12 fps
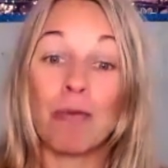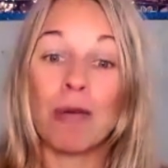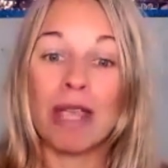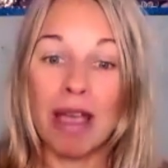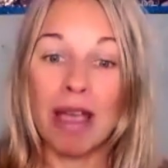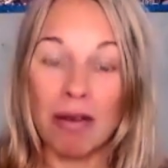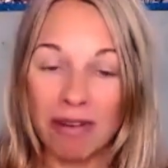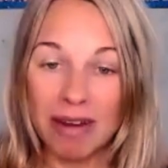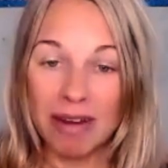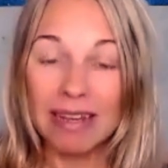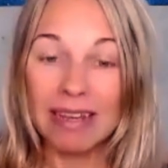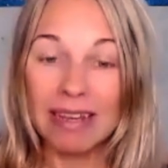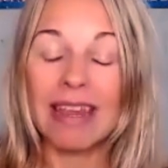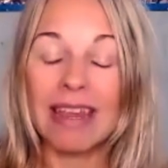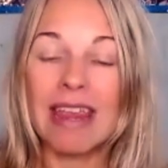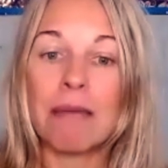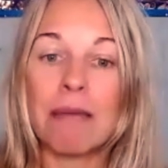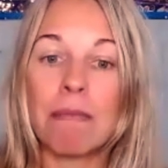we are really
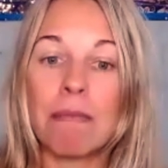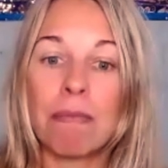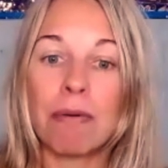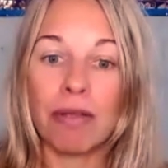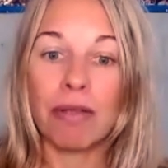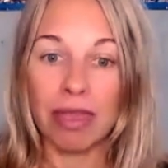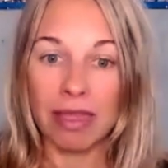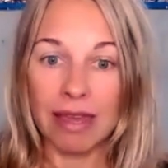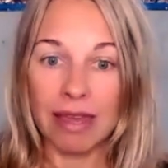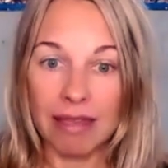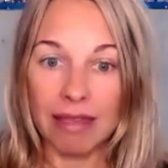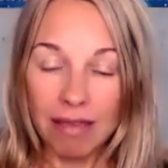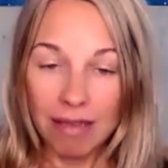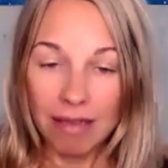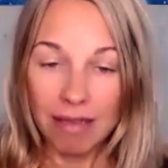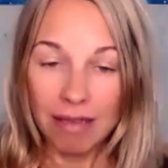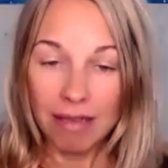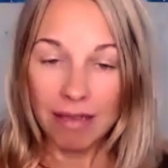in a birthing
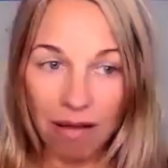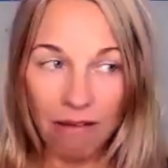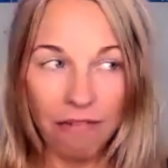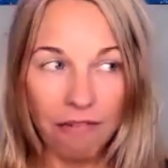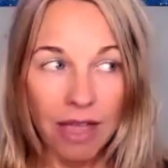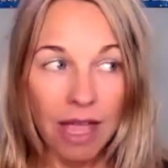of